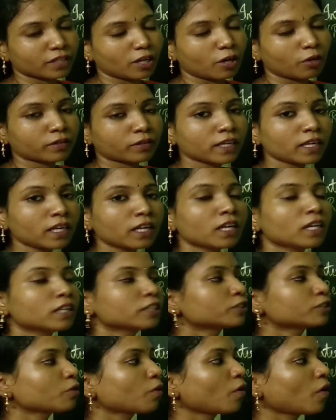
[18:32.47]
Okay,
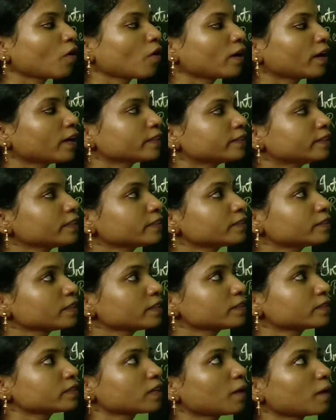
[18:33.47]
so this
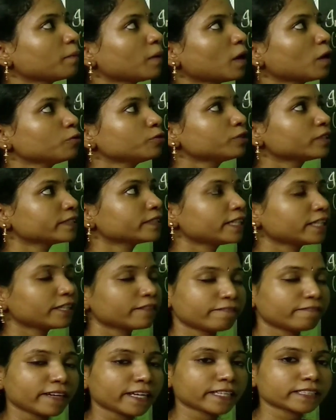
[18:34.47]
is about the
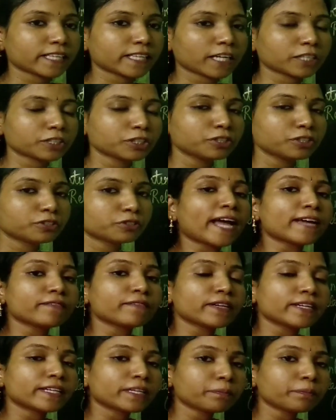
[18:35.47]
reflex action. I
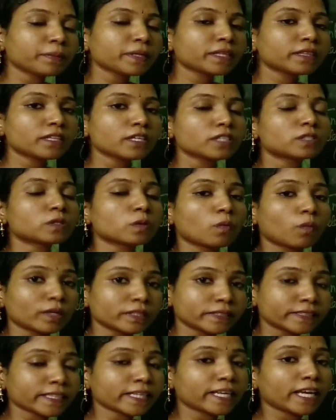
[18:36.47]
will repeat this
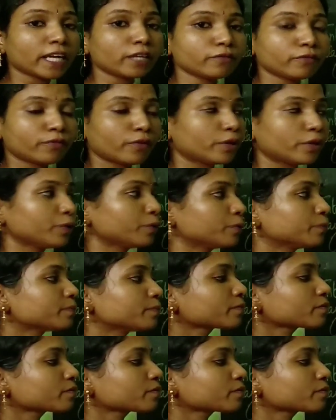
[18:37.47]
once again for you.